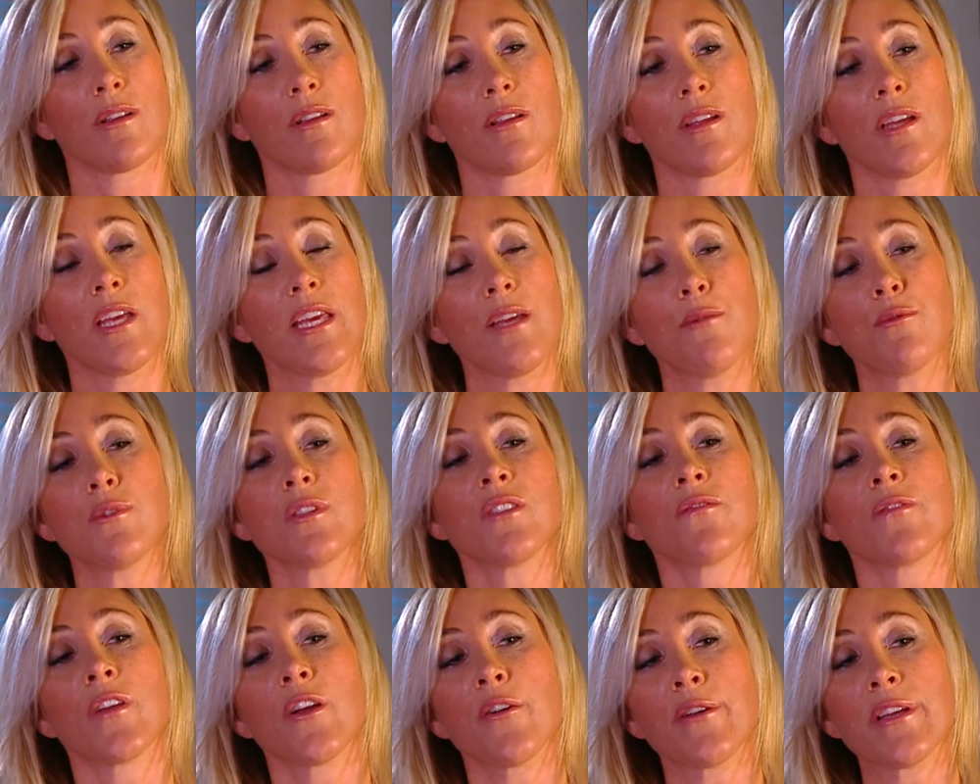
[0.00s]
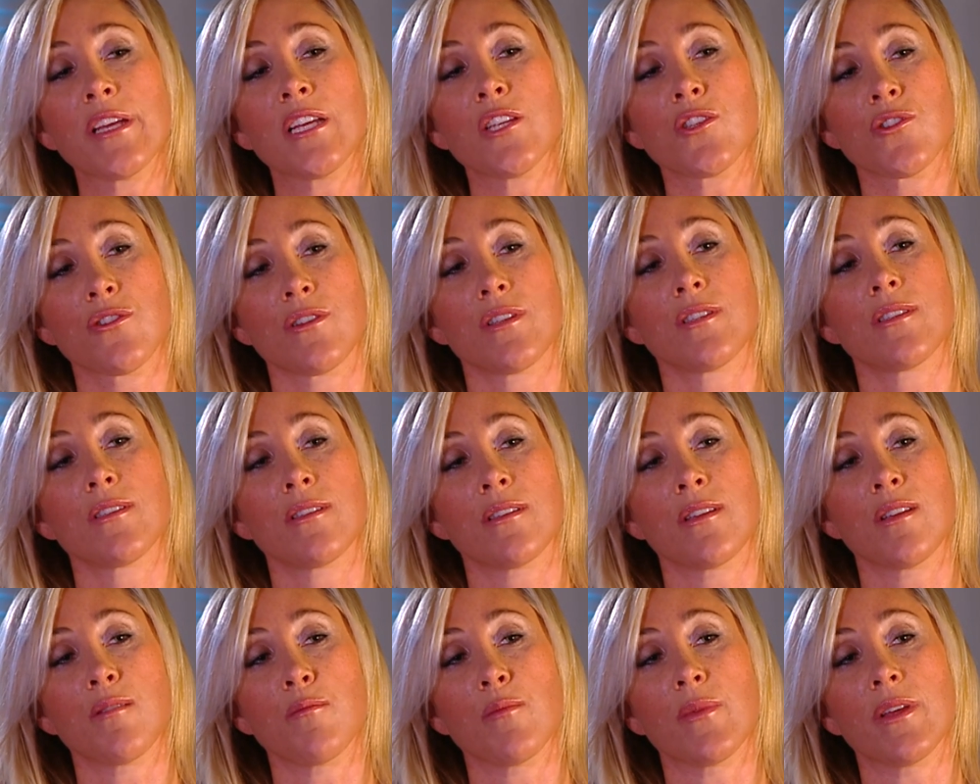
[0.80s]
He was very
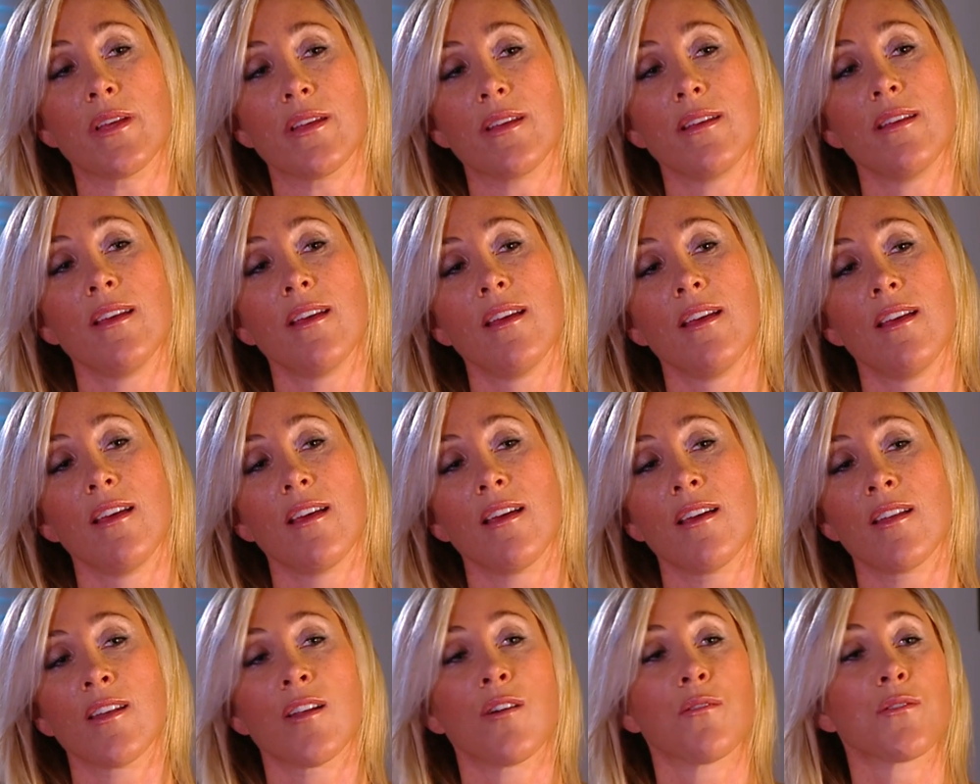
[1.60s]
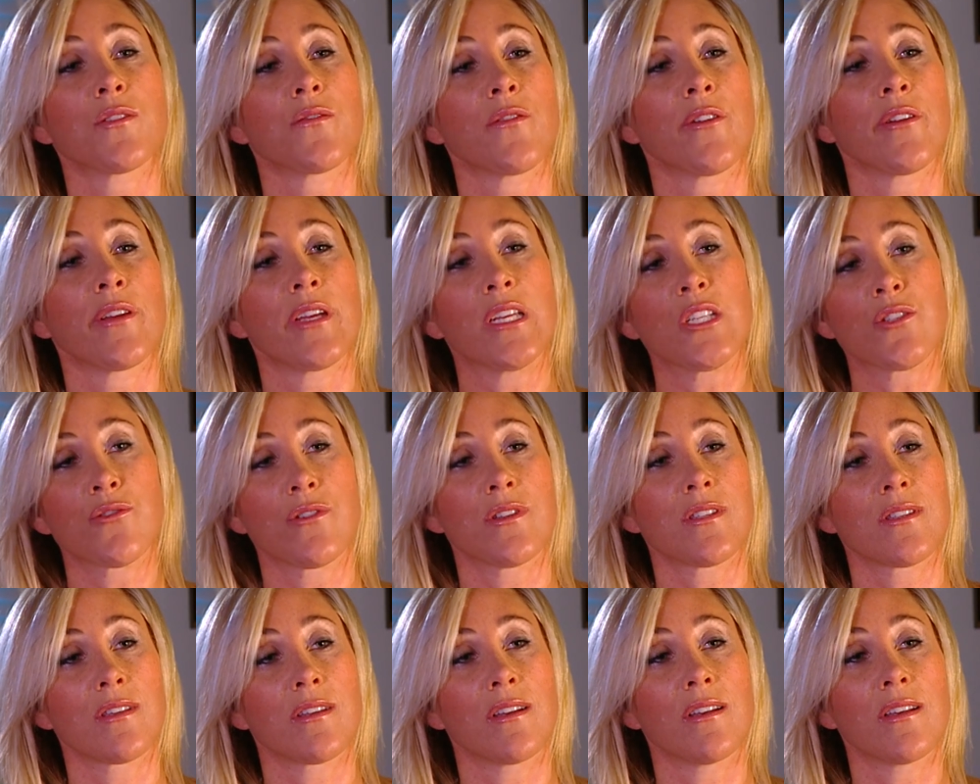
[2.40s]
interested in me and I was very
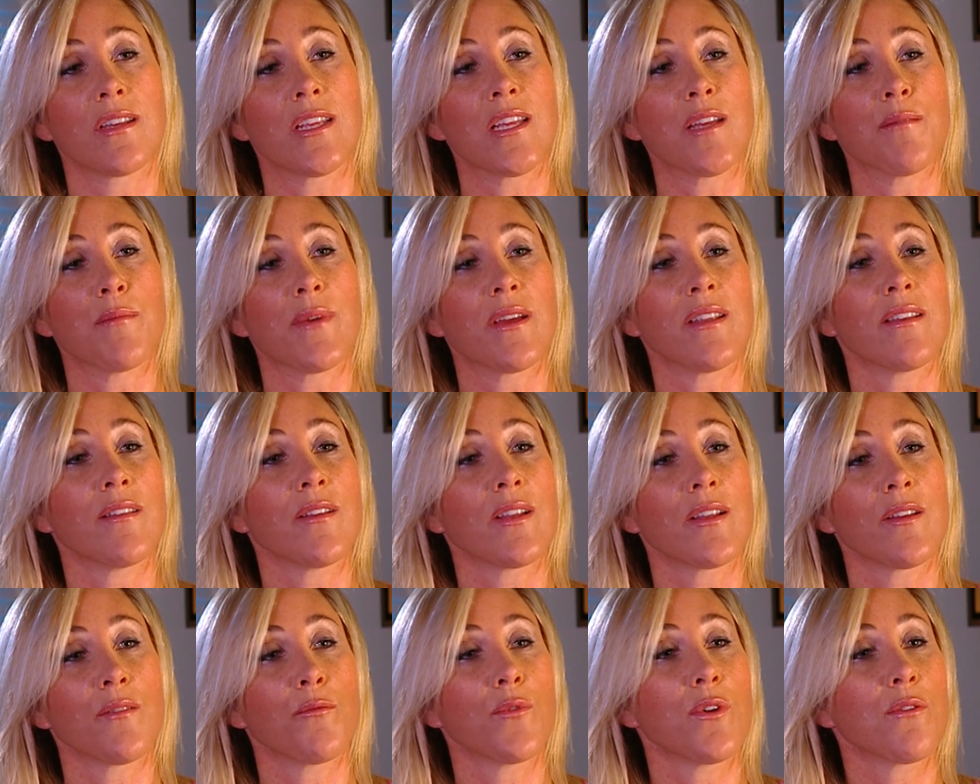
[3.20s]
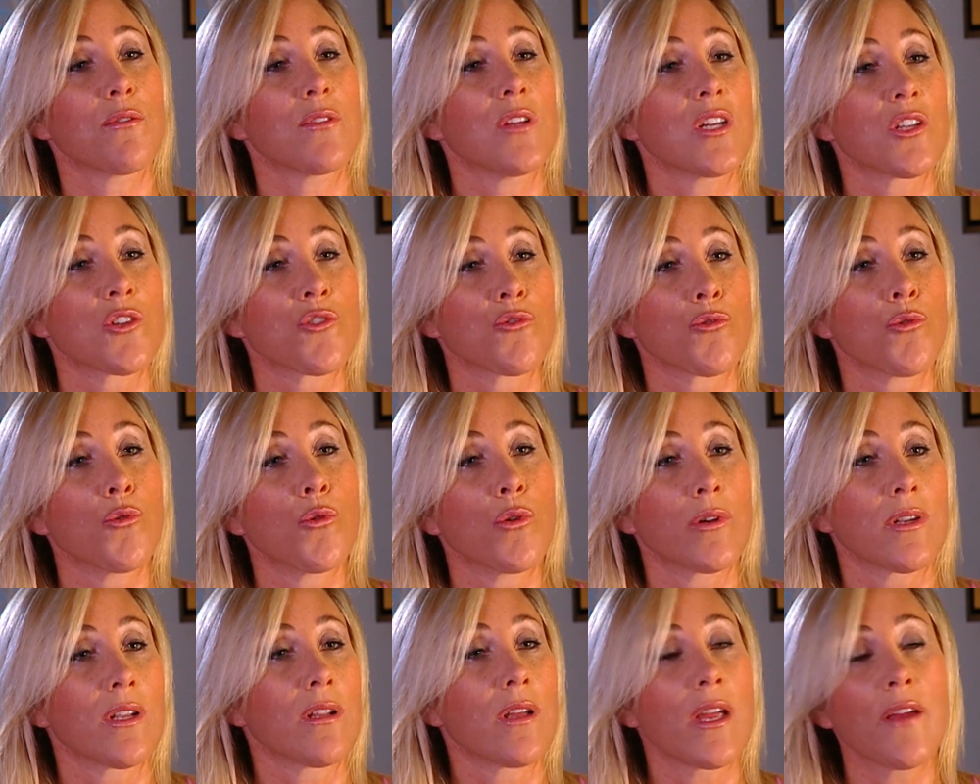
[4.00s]
interested in him, and we were like
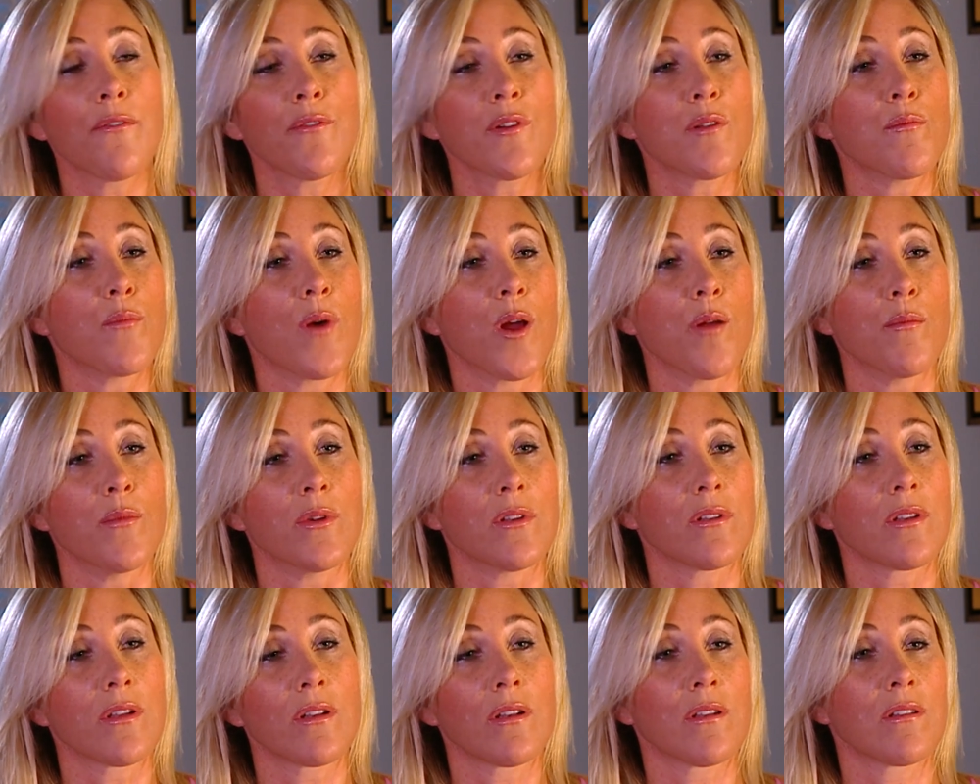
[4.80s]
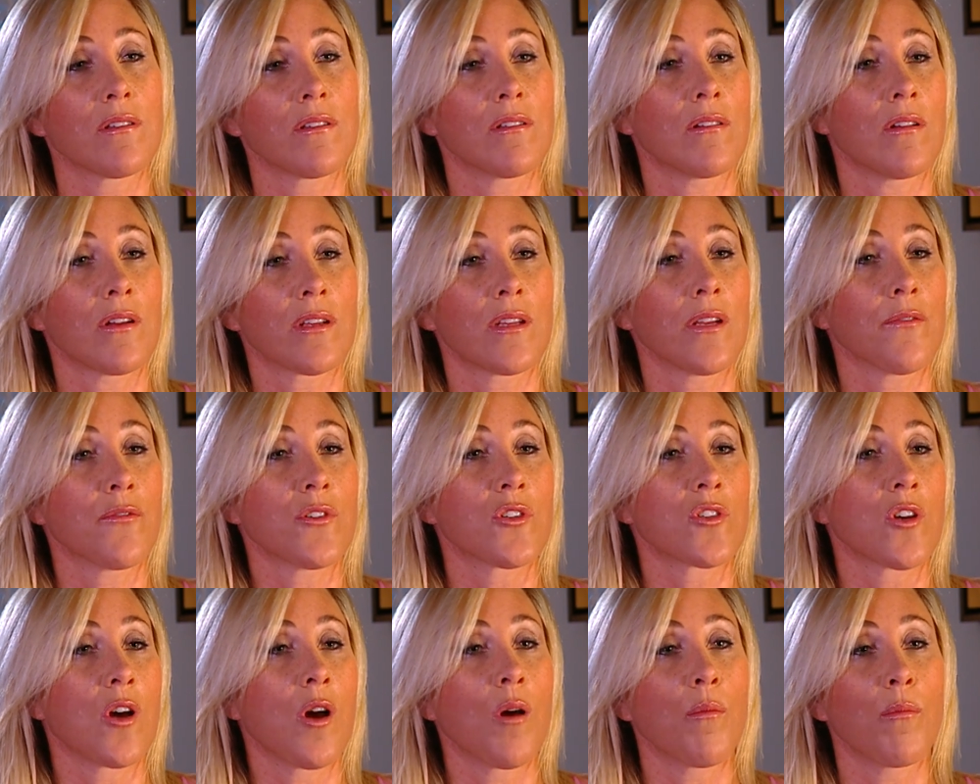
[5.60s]
drawn every moment, like
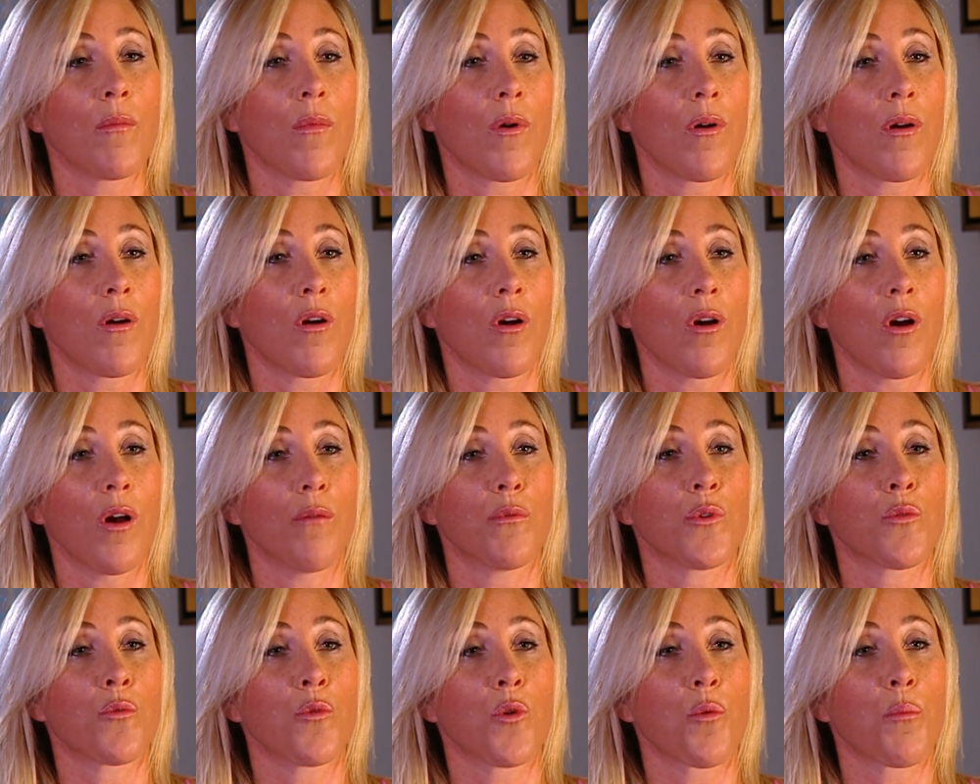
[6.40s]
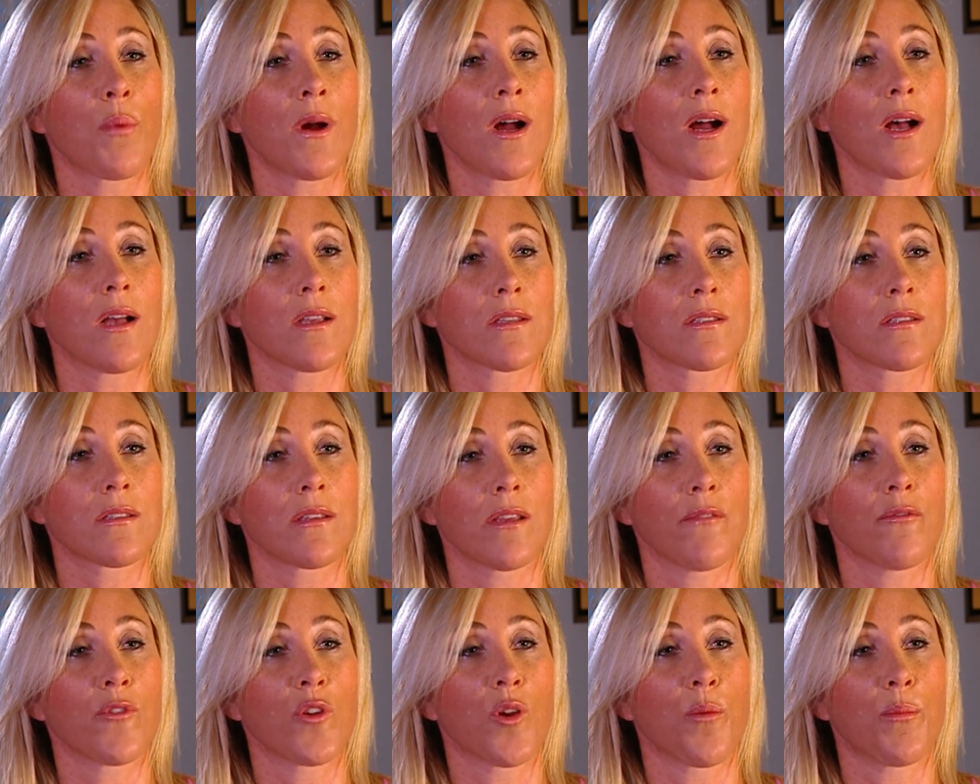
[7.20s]
every time I would walk past,
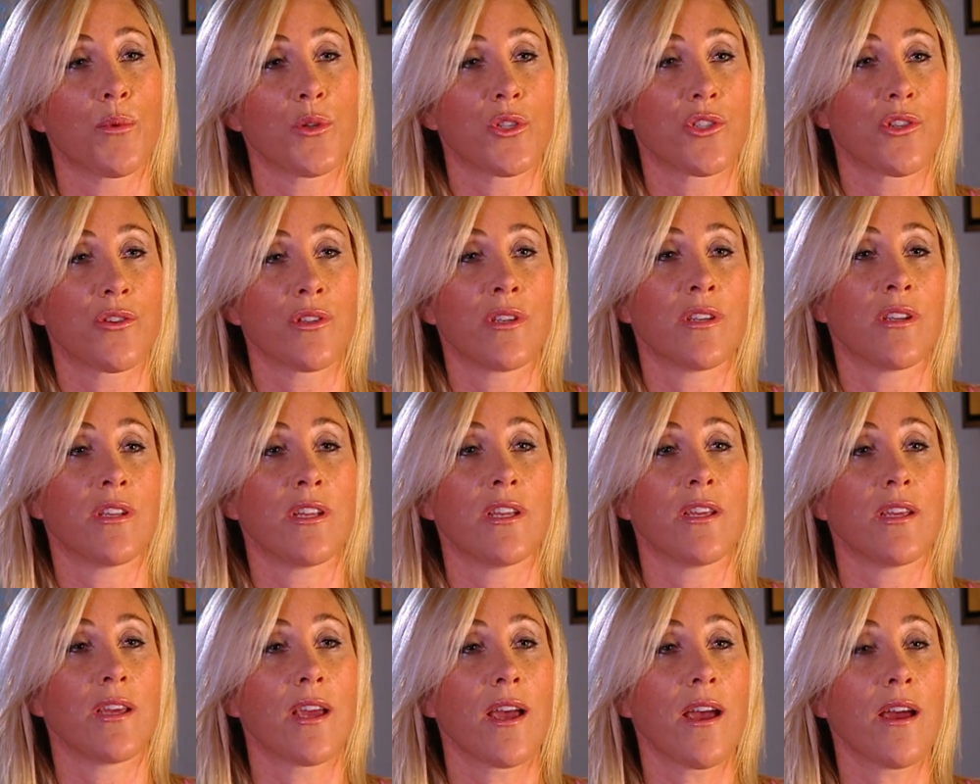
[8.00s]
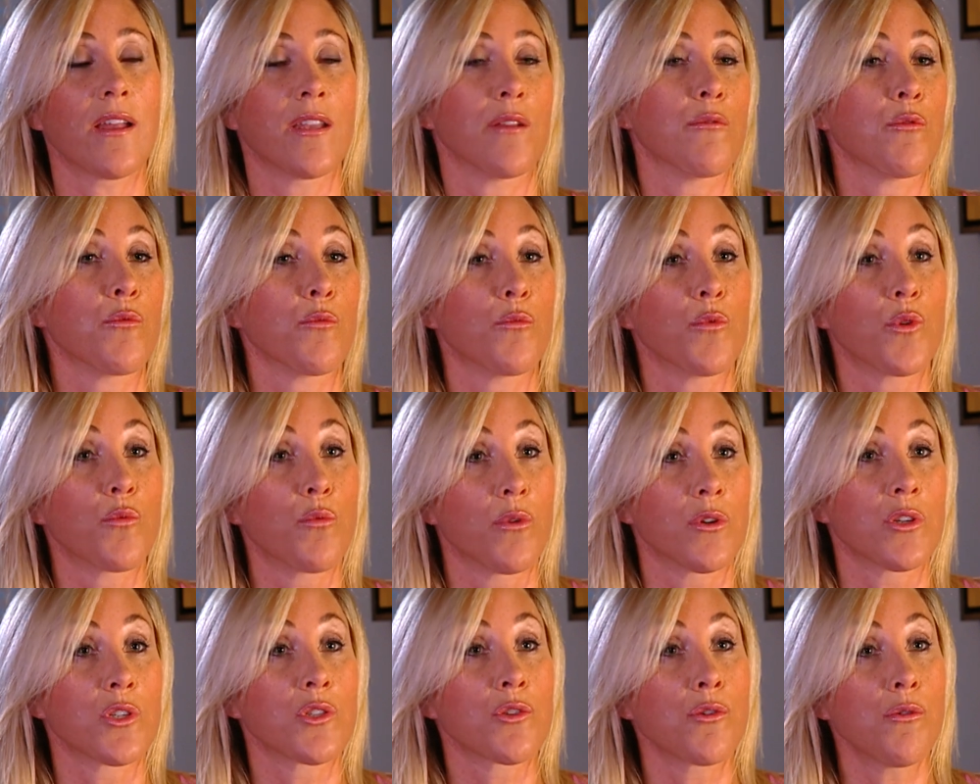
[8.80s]
every opportunity he had, he would
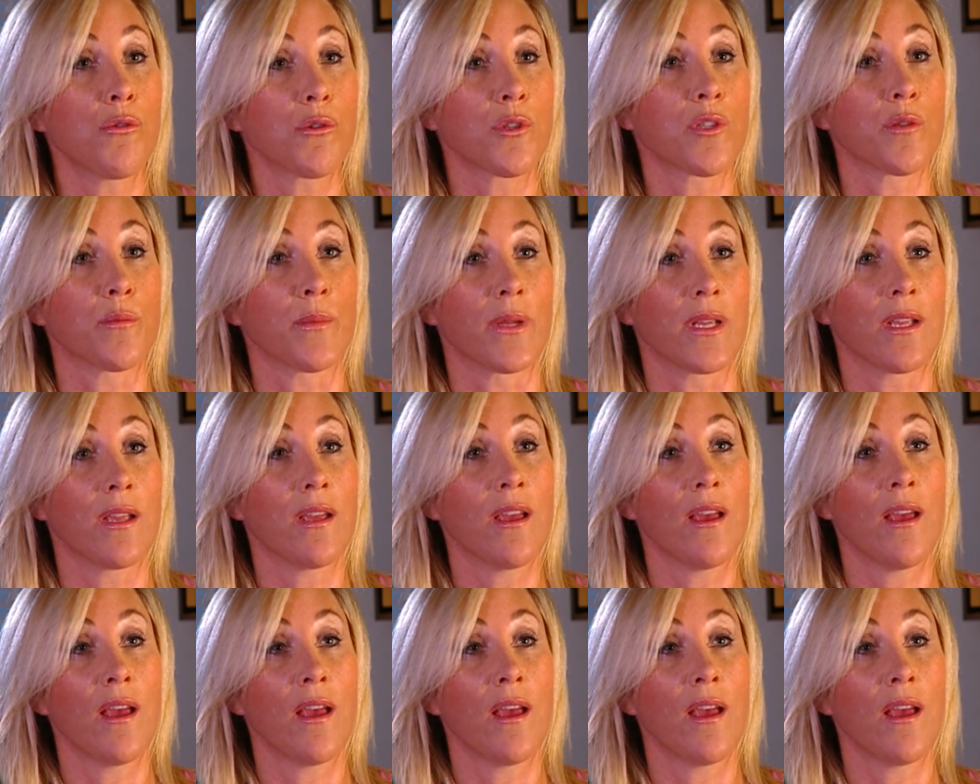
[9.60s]
want to talk to me.